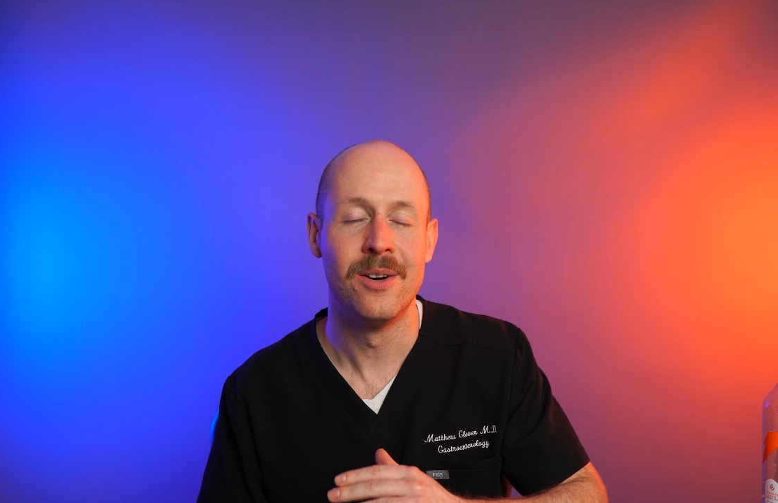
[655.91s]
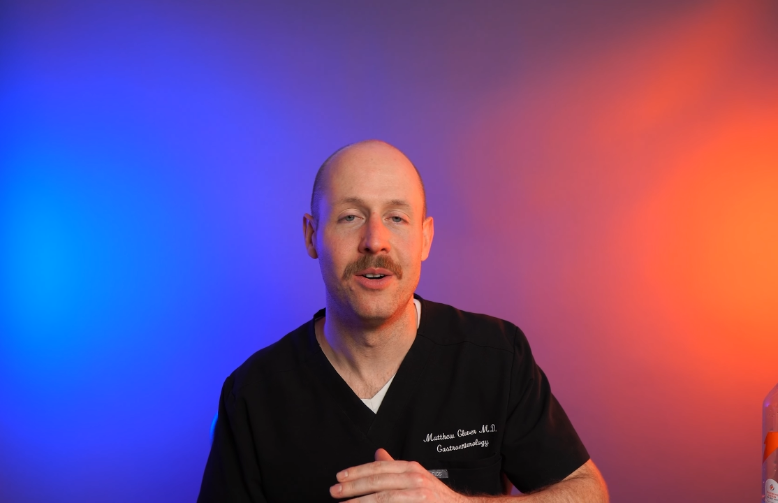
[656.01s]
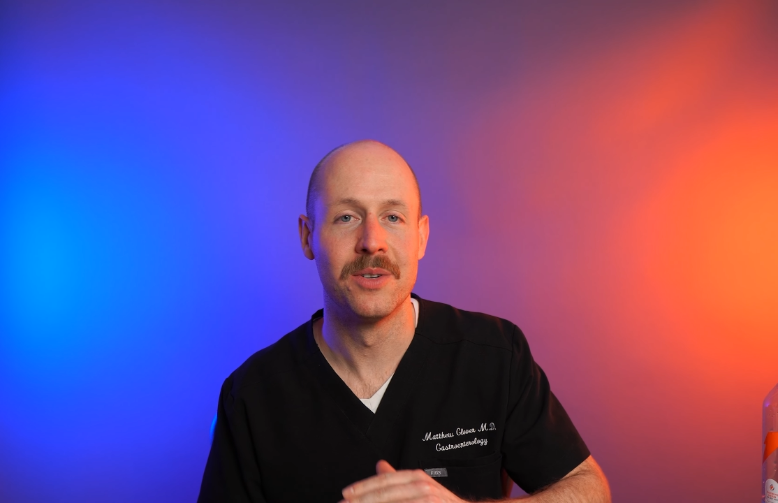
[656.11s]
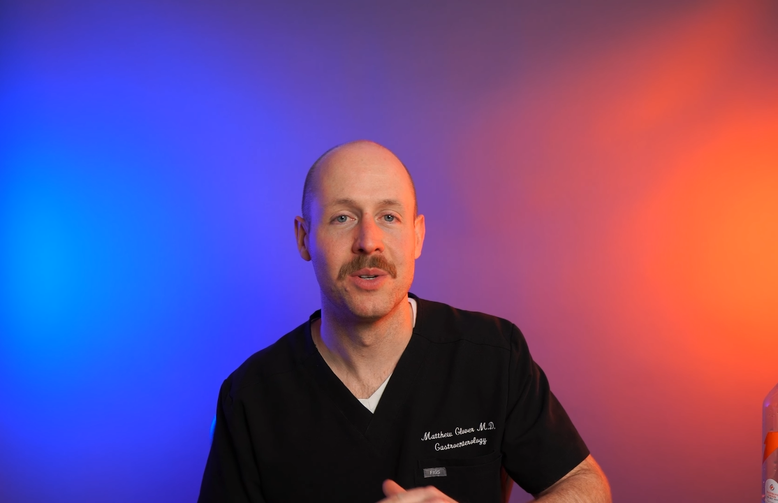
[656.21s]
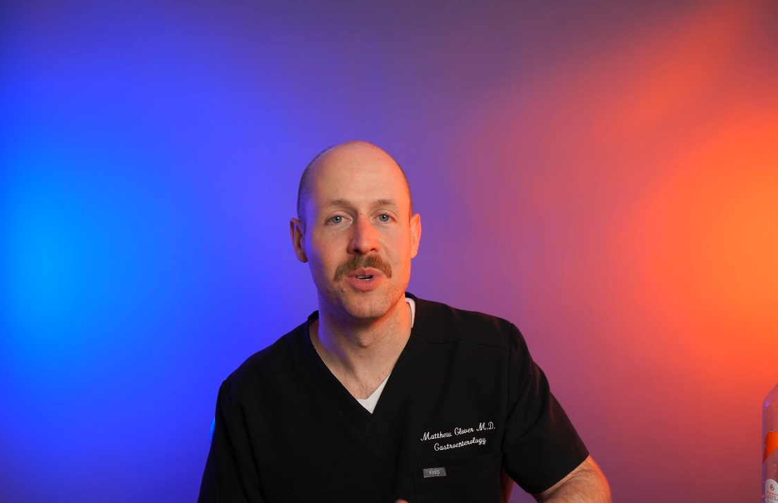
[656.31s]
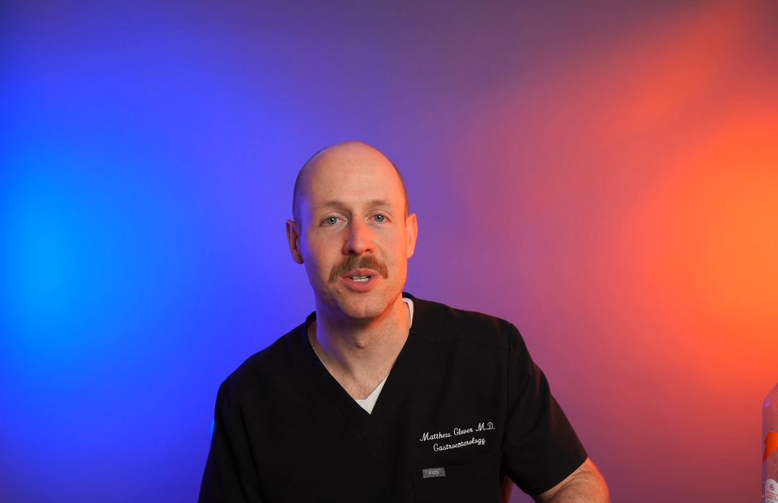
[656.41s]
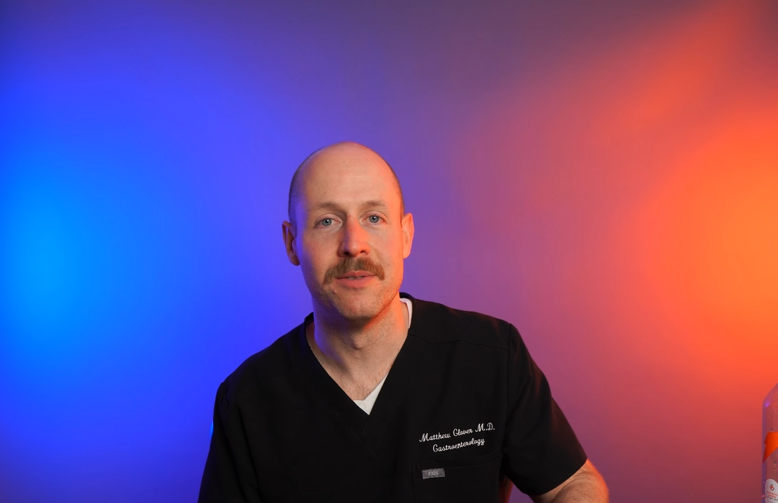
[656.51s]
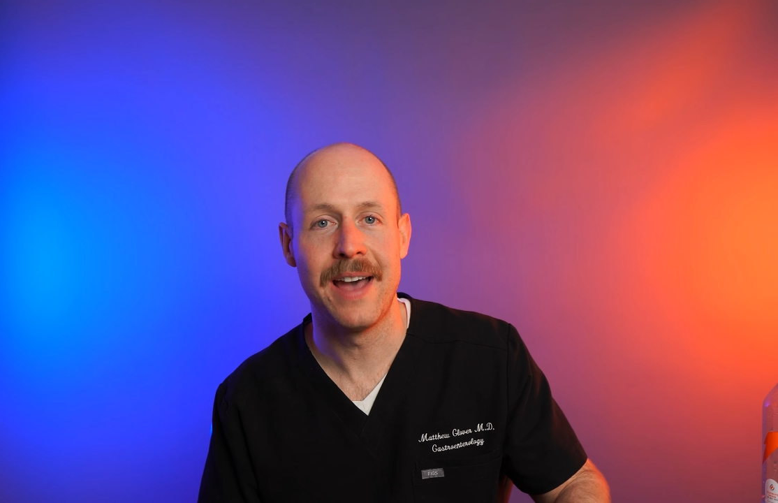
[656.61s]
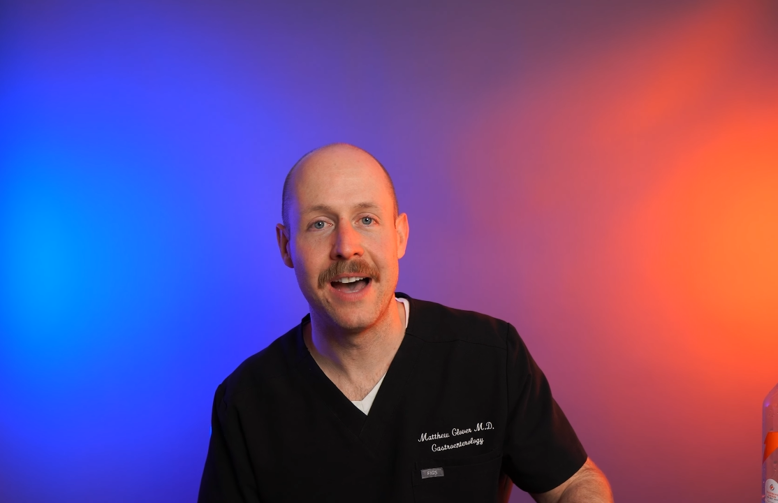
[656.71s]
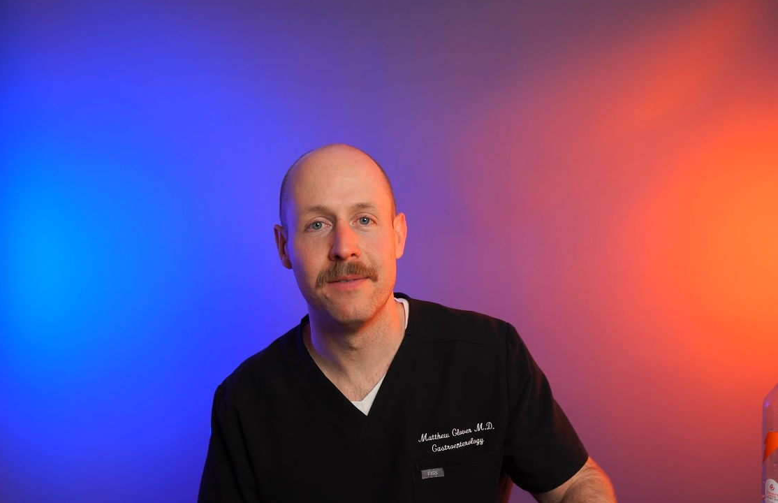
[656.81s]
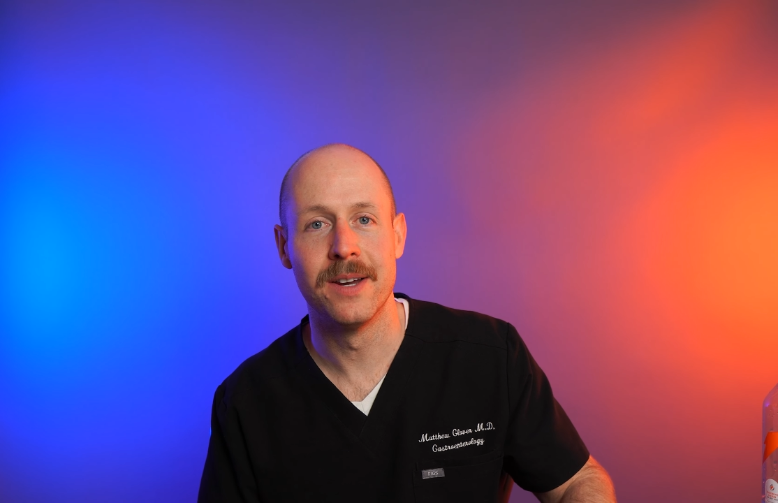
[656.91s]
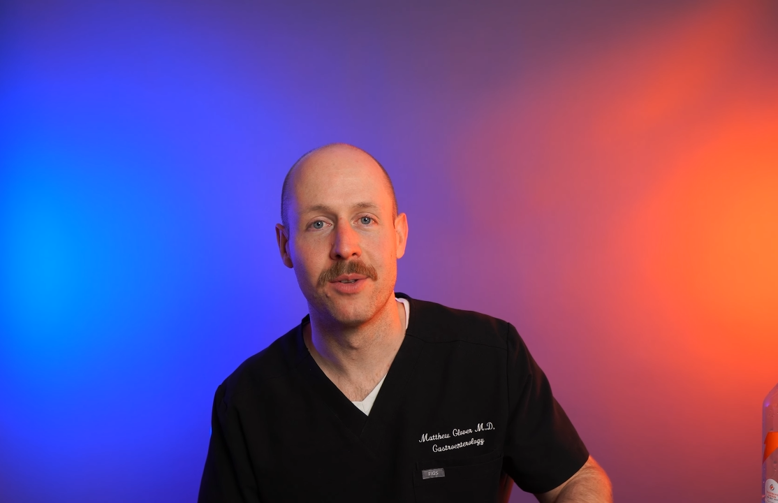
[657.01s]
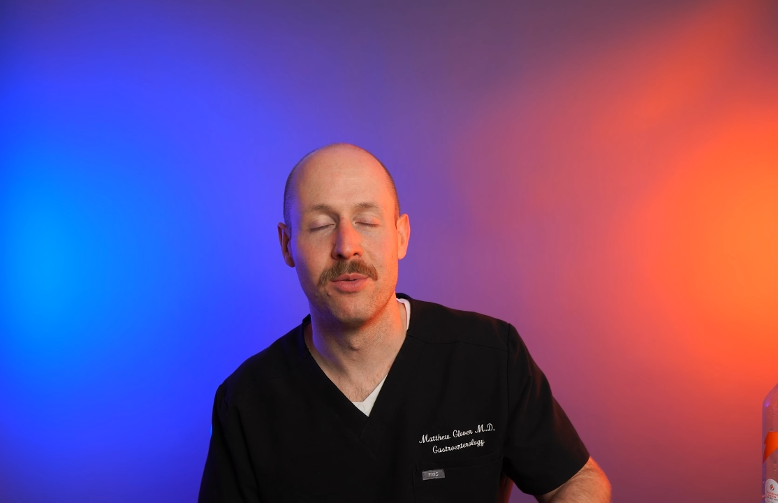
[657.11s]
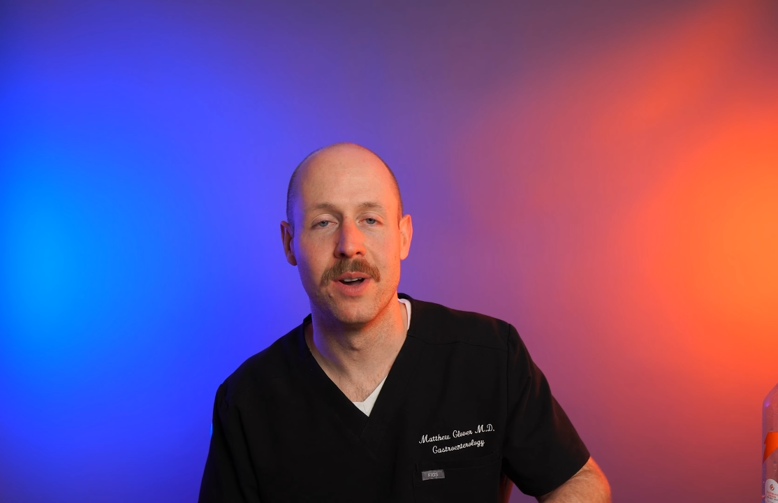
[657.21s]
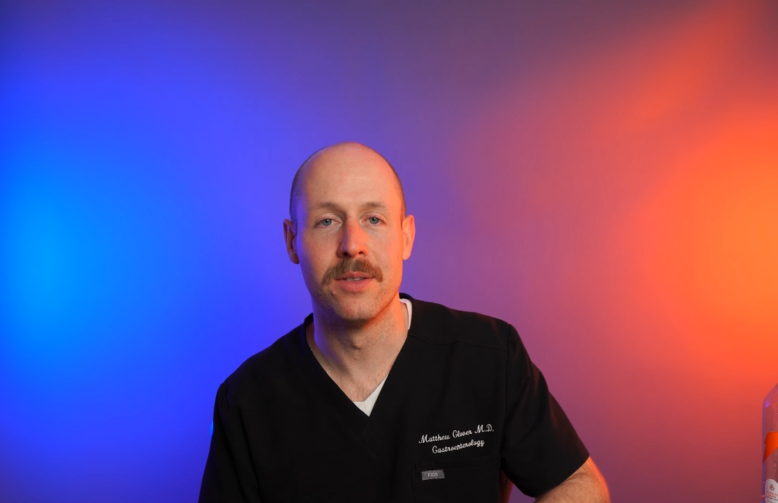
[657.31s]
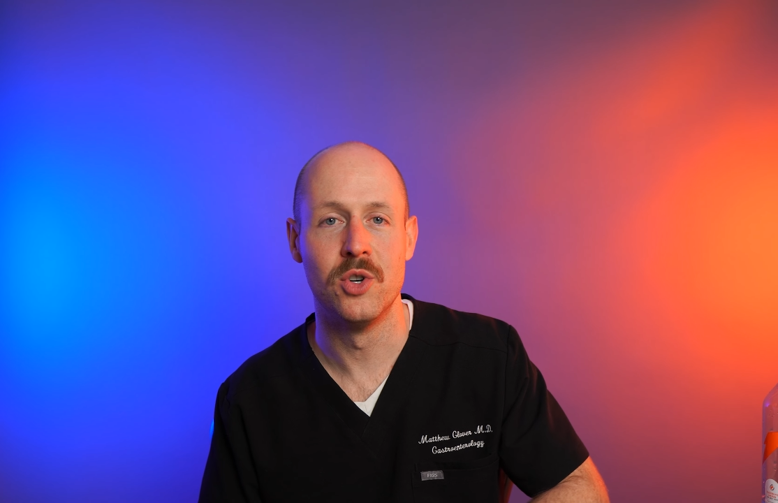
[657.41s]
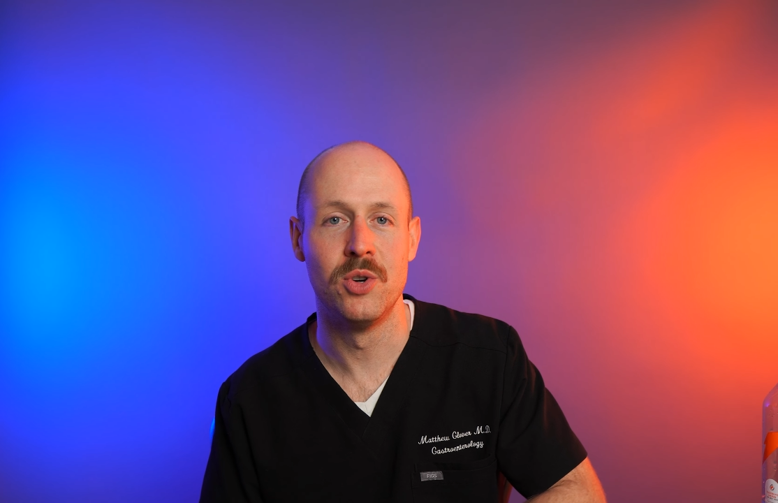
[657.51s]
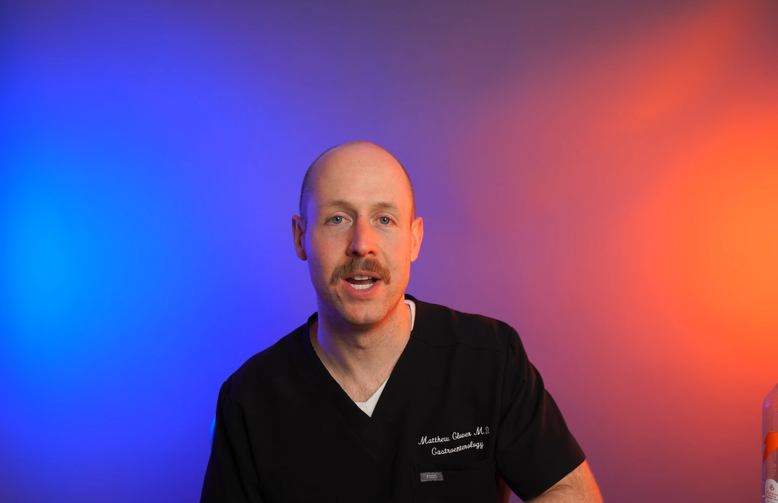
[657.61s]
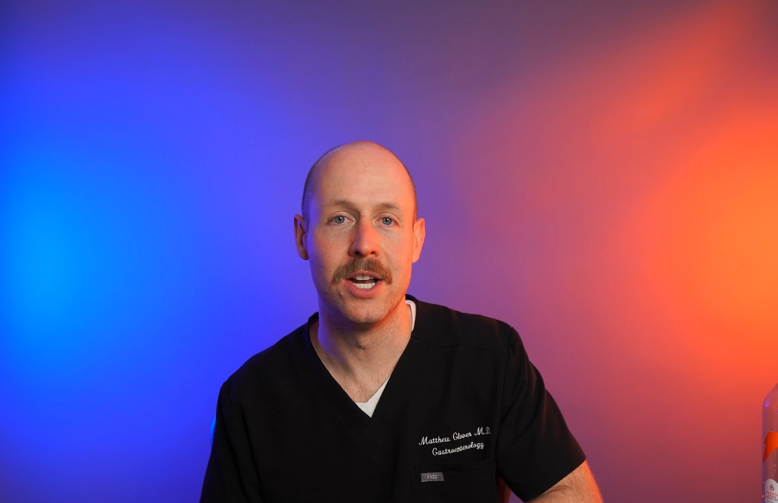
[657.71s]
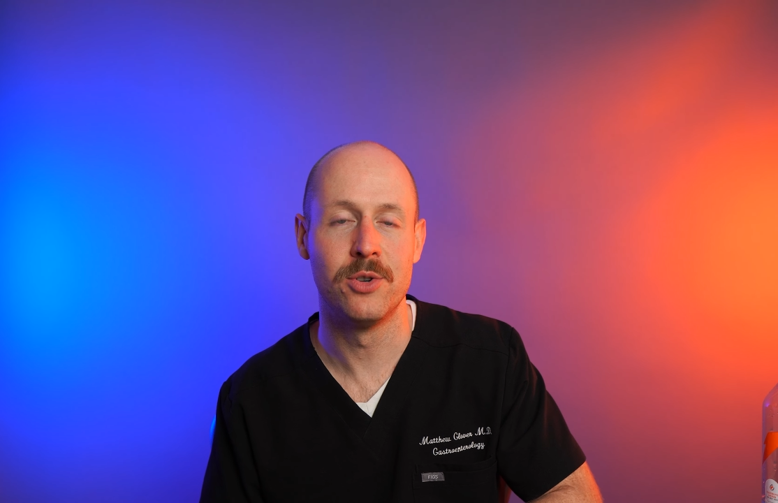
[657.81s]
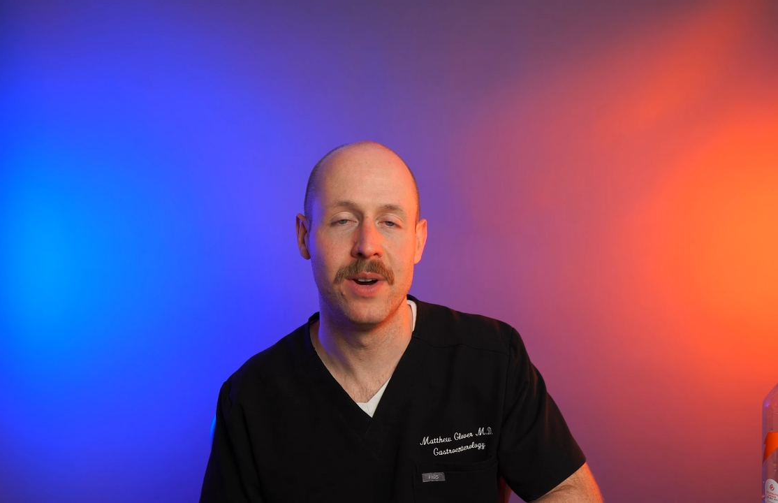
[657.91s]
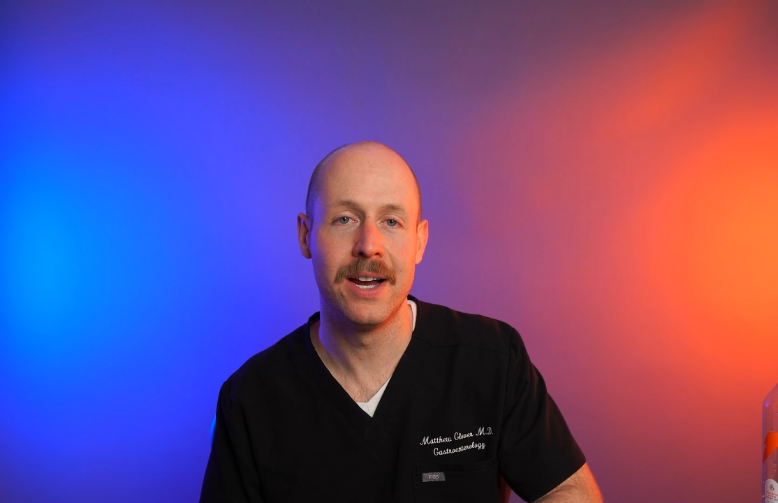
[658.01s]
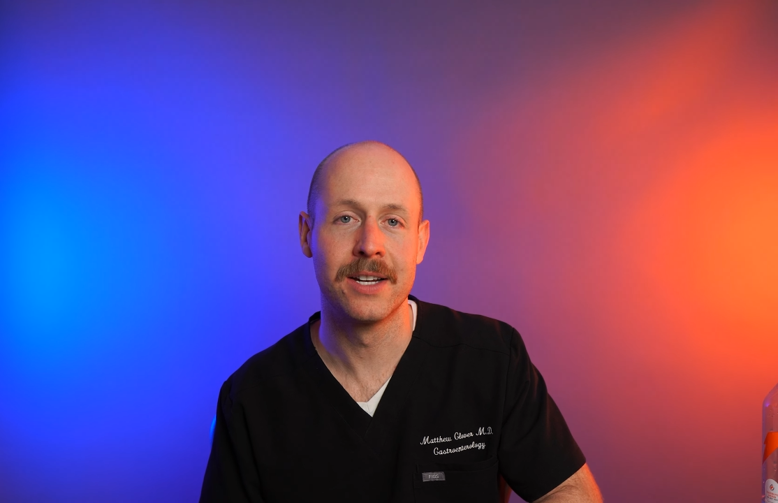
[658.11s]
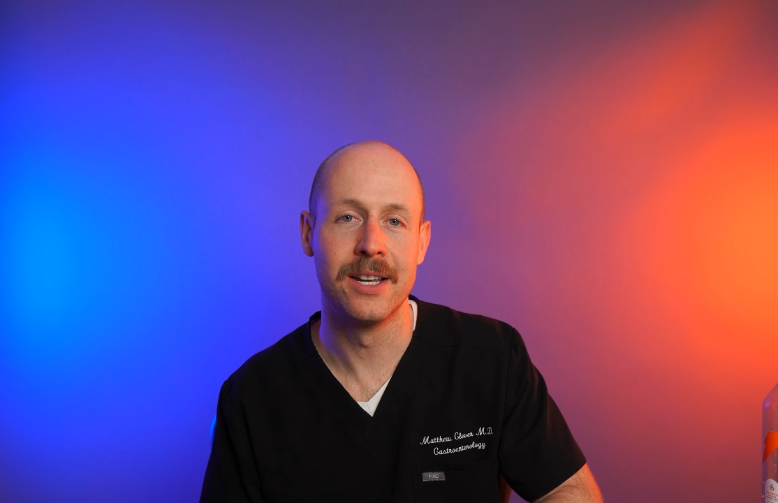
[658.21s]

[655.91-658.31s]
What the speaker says: all sorts of havoc throughout the GI tract,